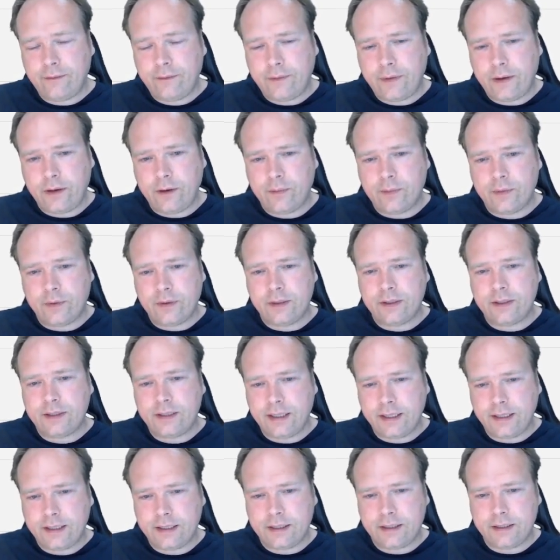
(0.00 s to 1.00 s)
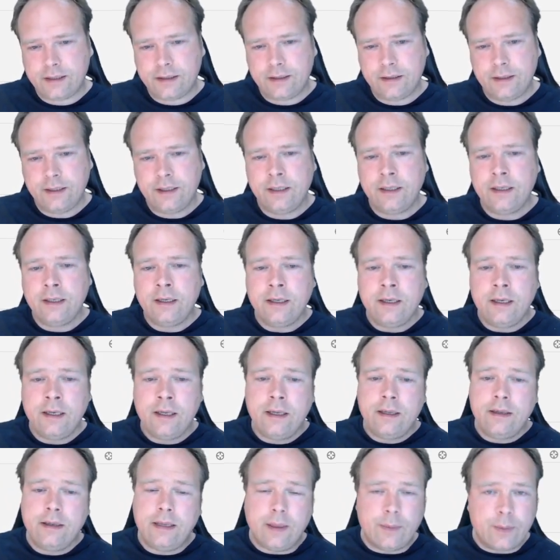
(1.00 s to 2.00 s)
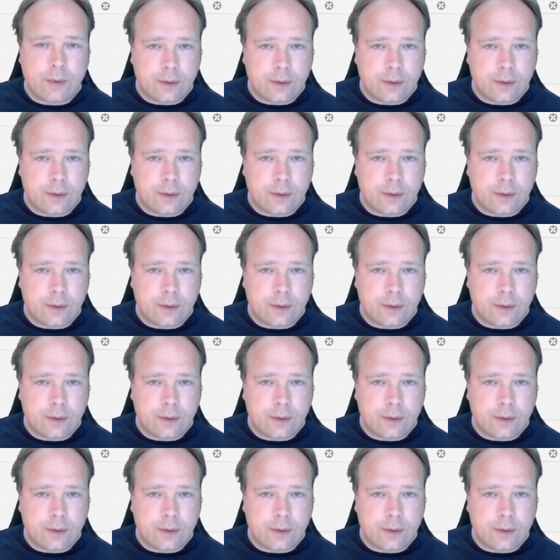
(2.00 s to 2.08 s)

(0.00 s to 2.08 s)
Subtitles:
variable instead. That would